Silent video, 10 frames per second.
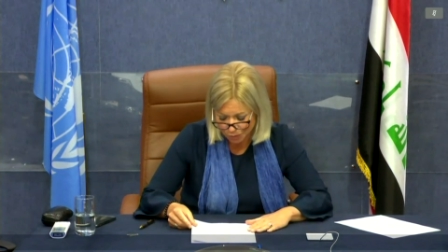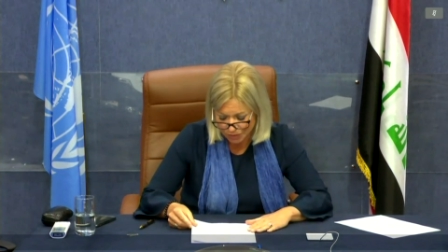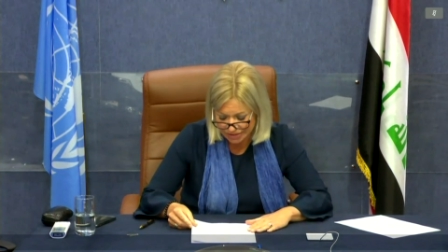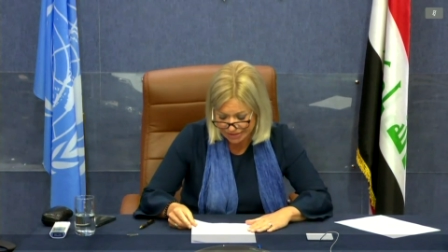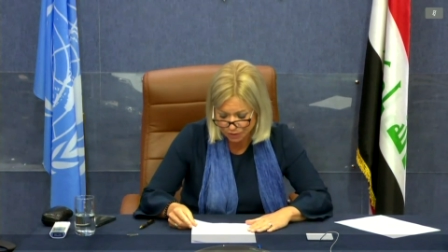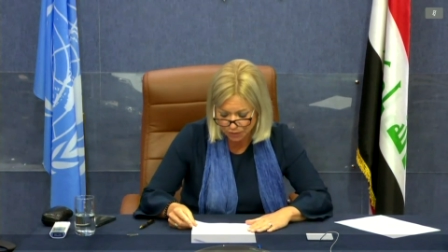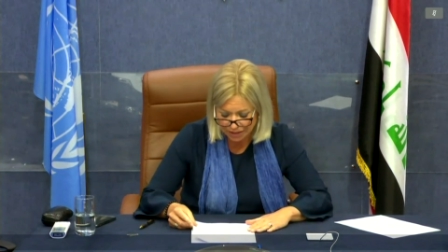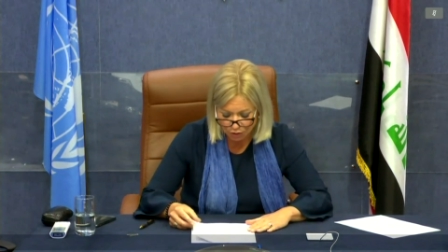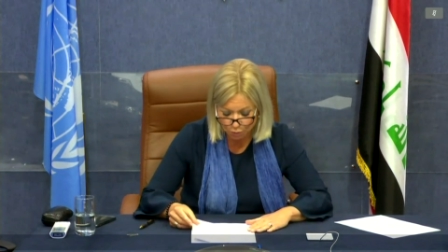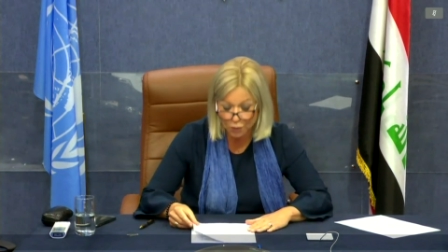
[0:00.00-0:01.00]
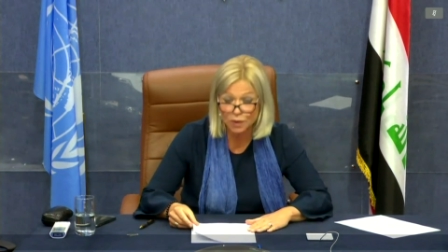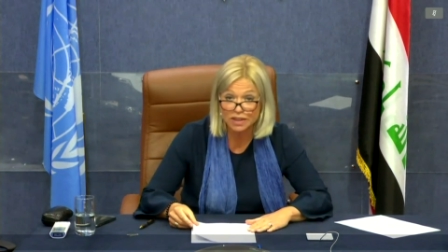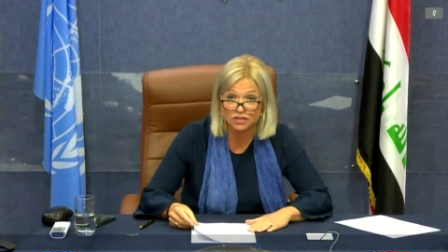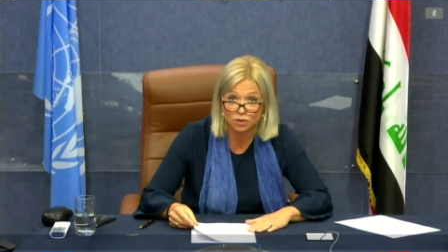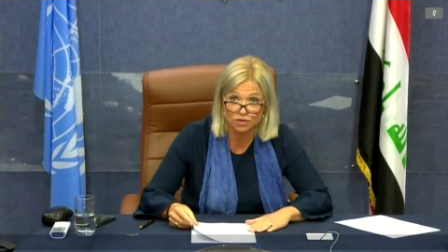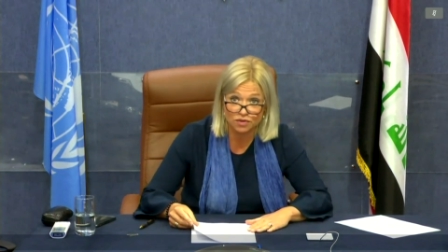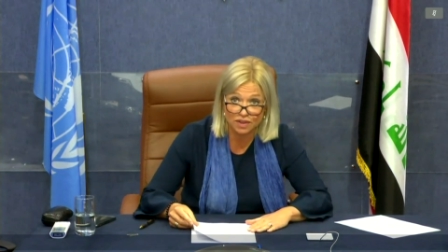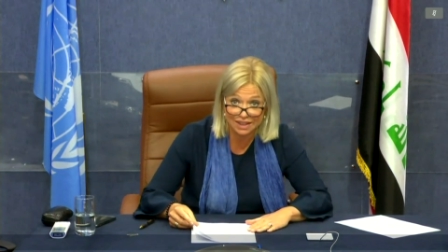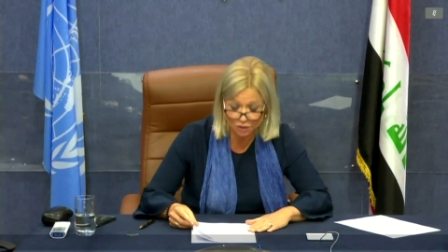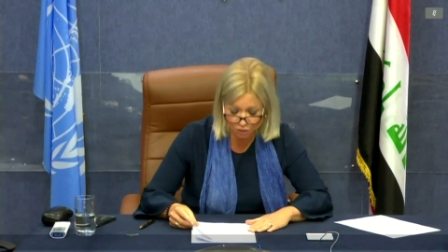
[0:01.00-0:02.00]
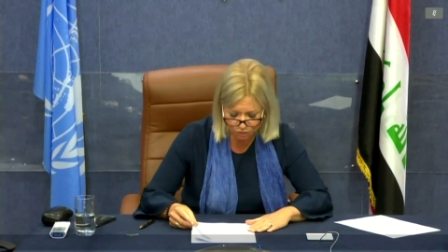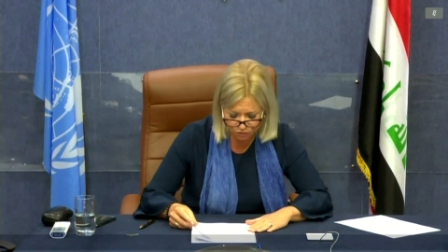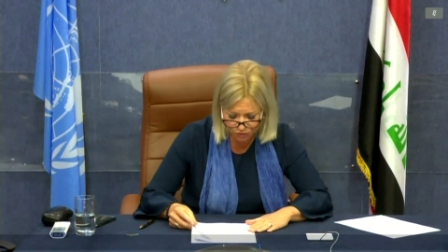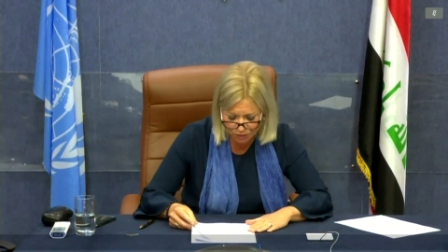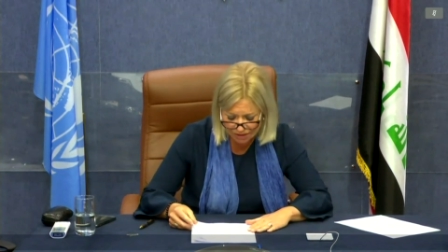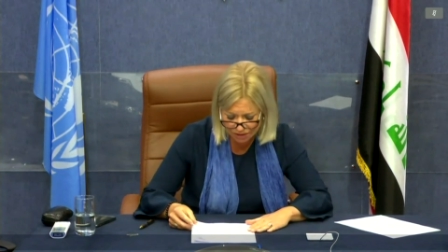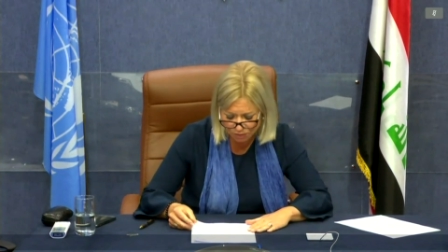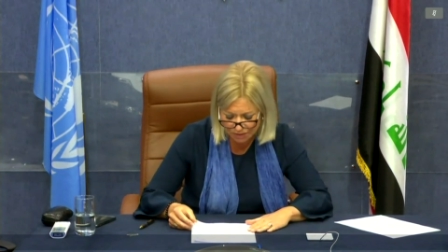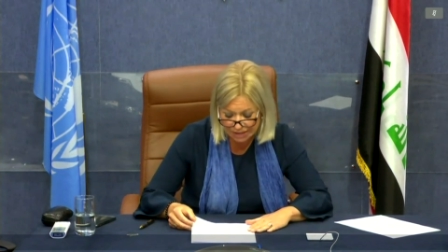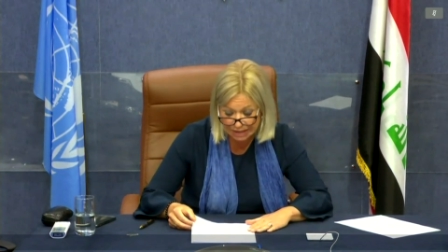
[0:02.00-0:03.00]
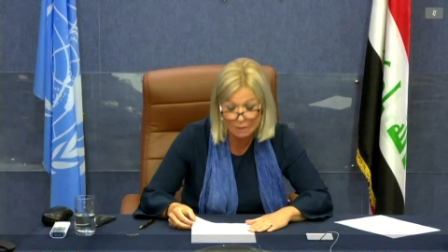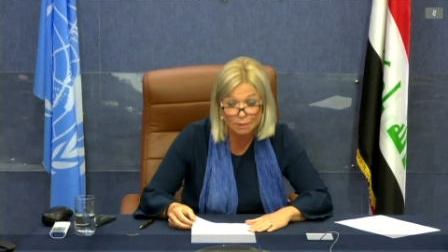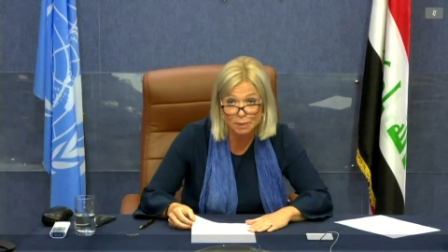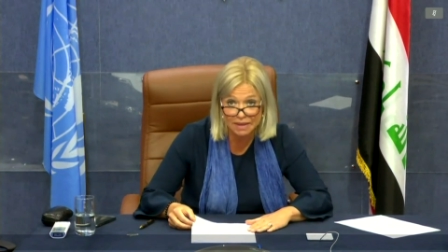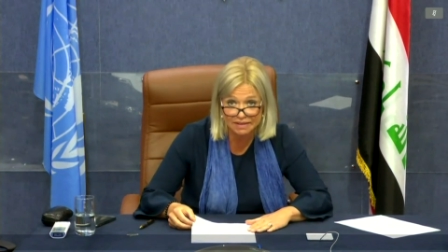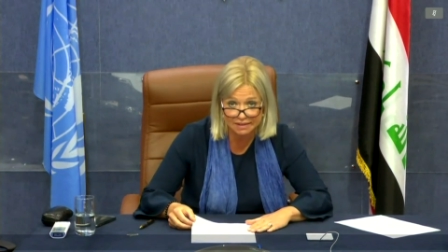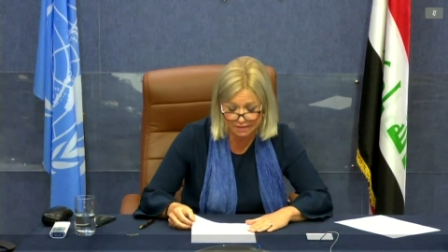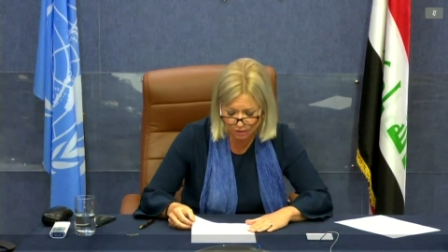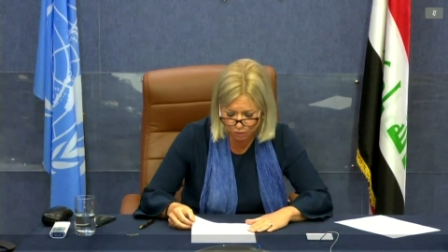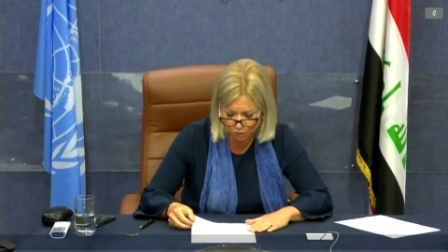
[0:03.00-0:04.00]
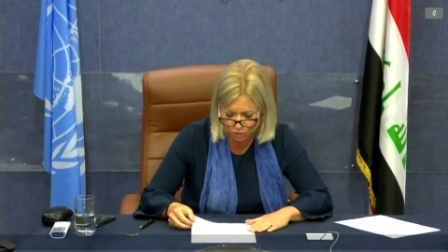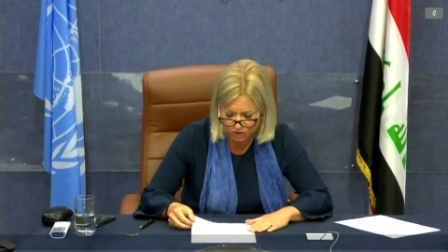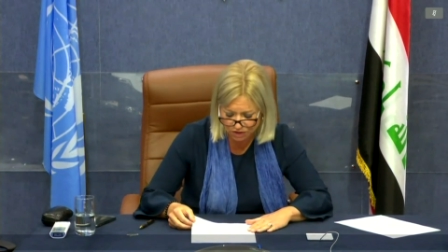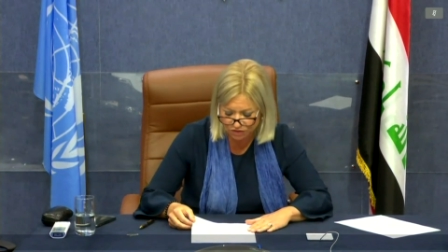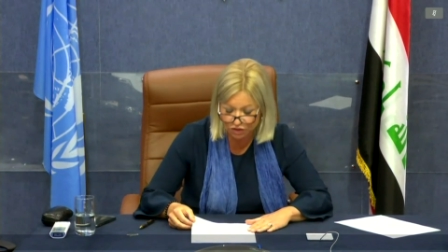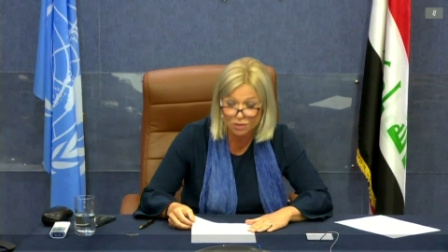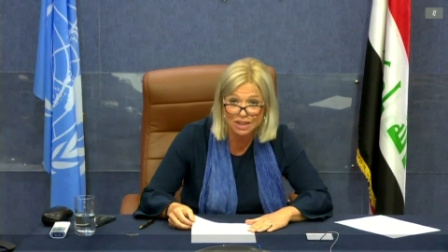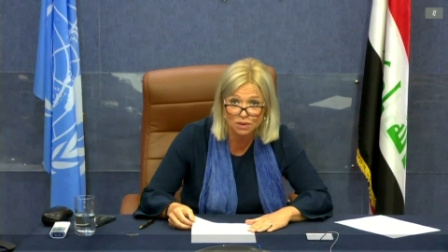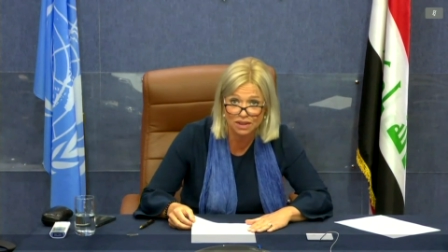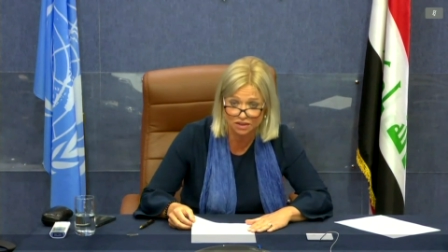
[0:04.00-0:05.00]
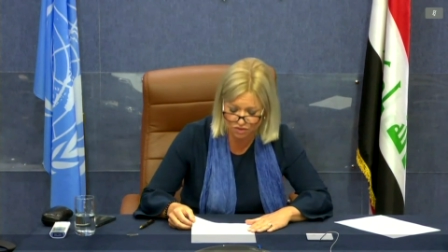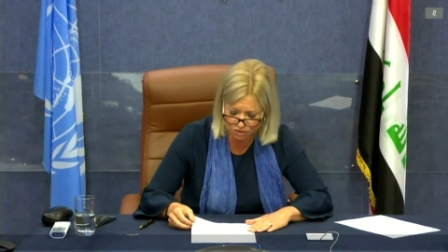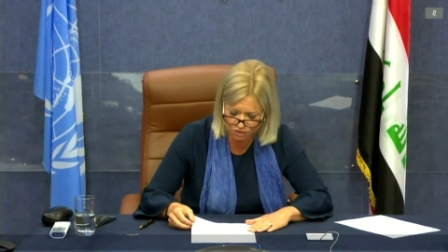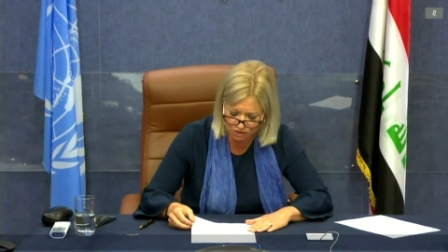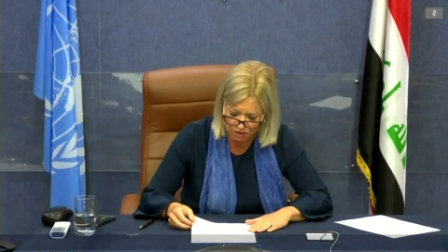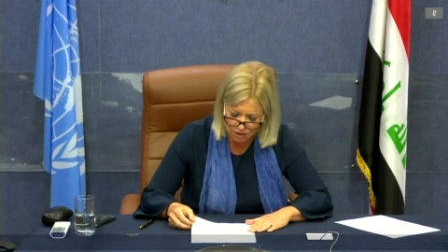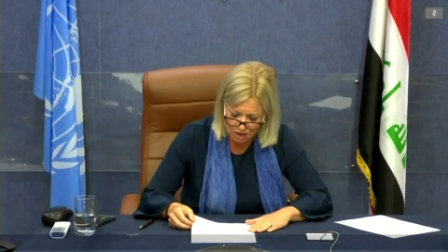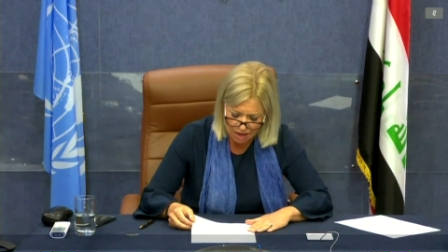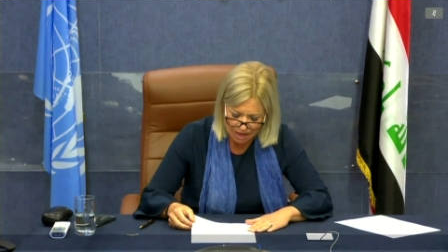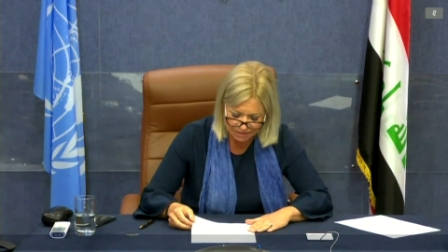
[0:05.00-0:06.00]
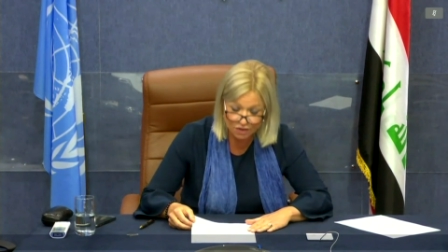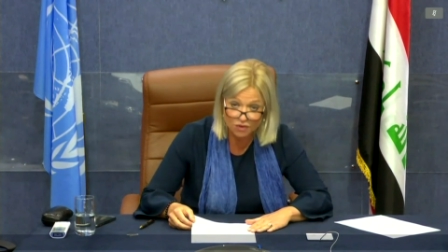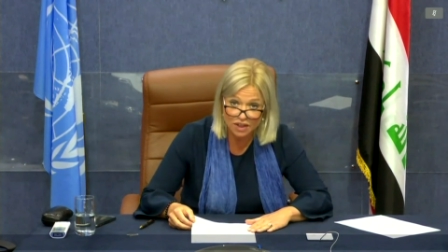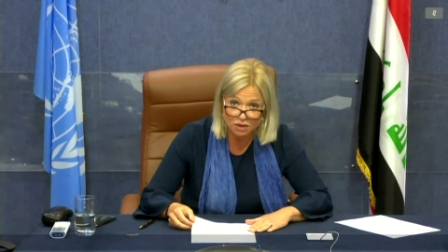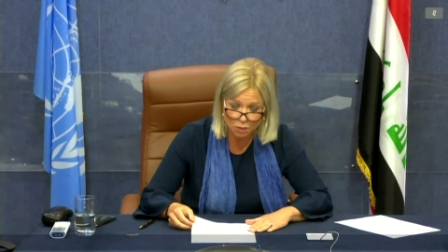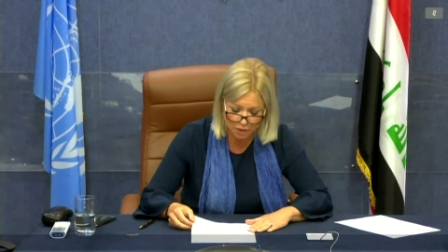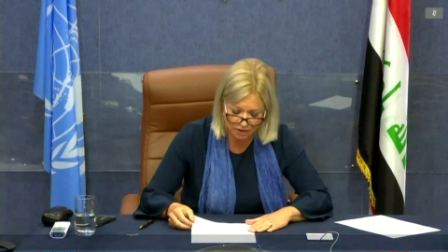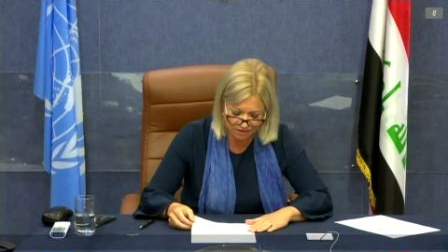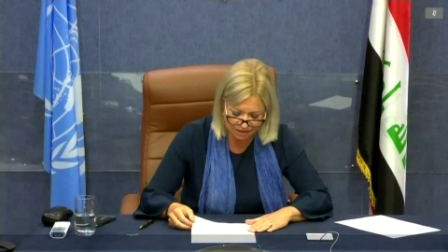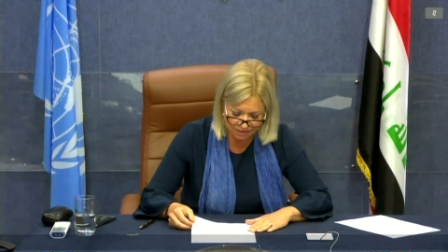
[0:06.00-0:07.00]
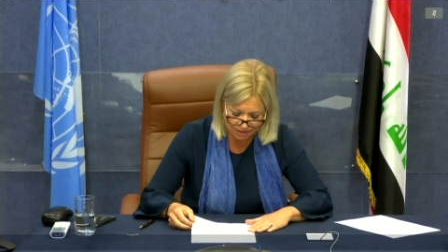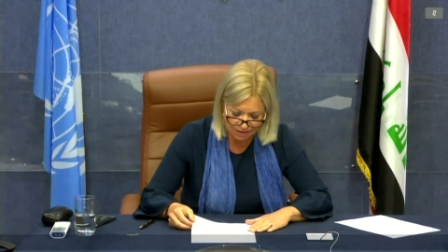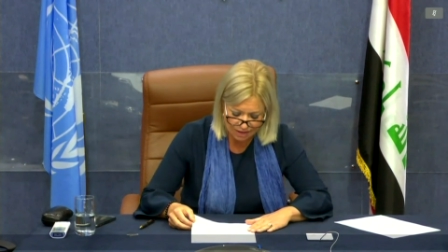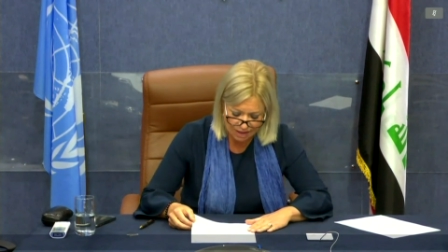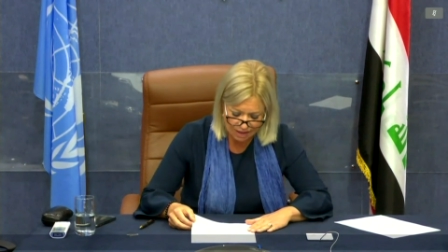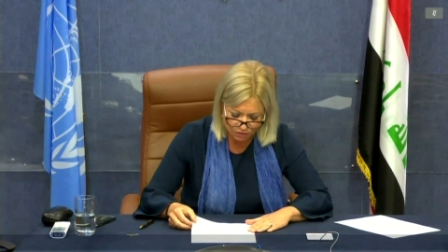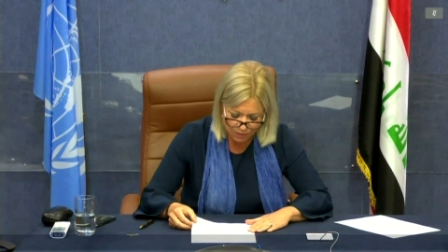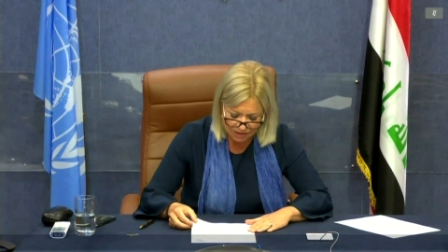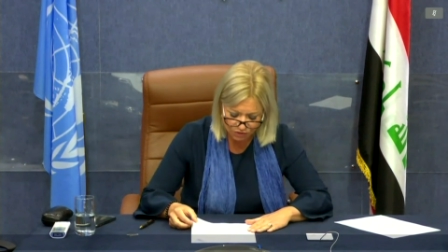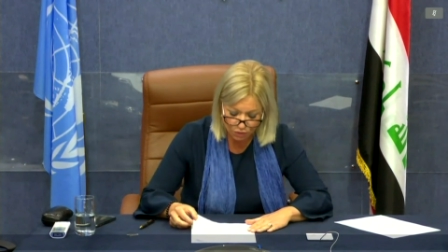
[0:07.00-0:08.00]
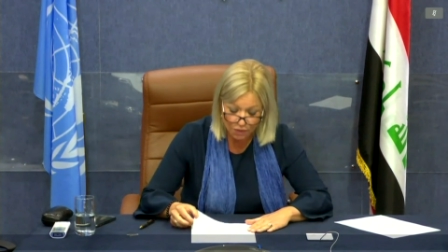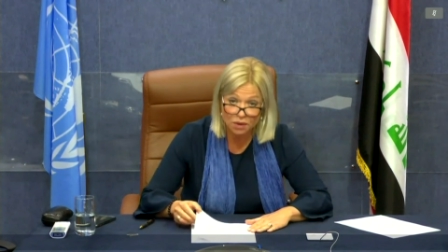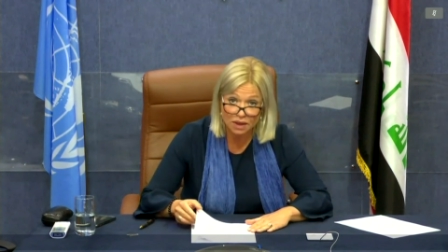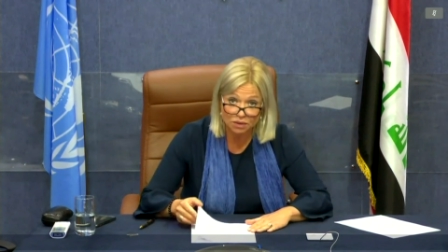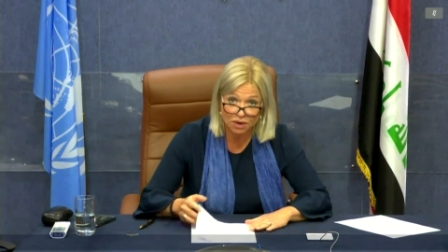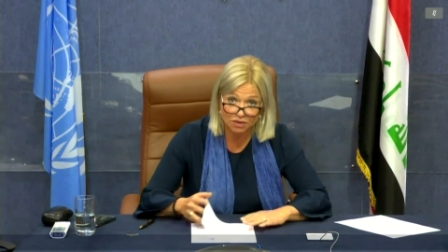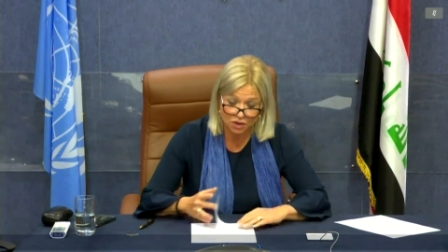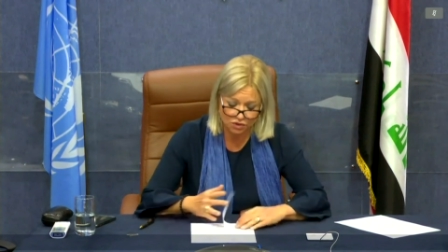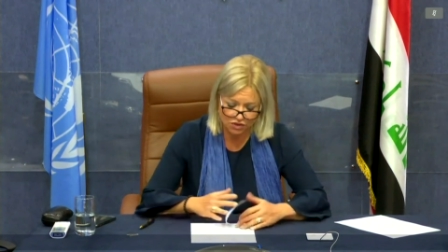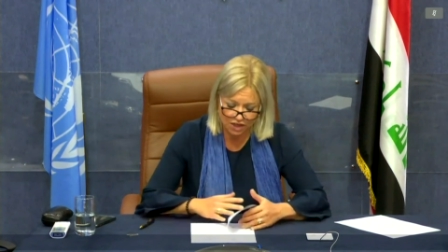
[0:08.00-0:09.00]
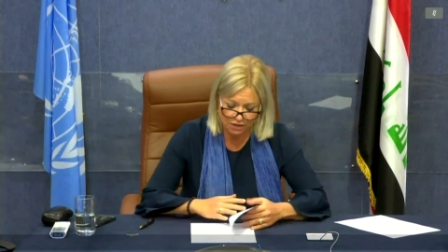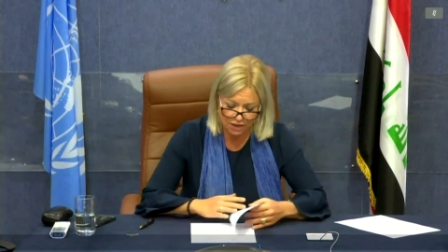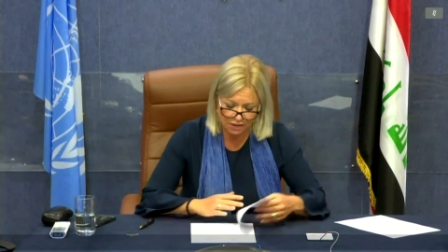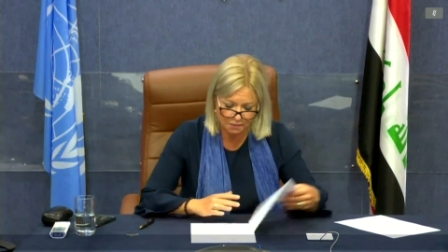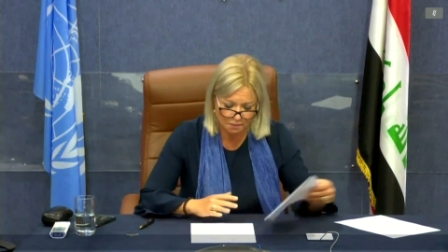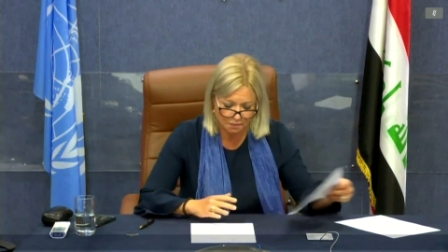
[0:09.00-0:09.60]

we still cannot point to a final, fully agreed and implemented deal on such critical issues as the federal budget as well as oil and revenue sharing.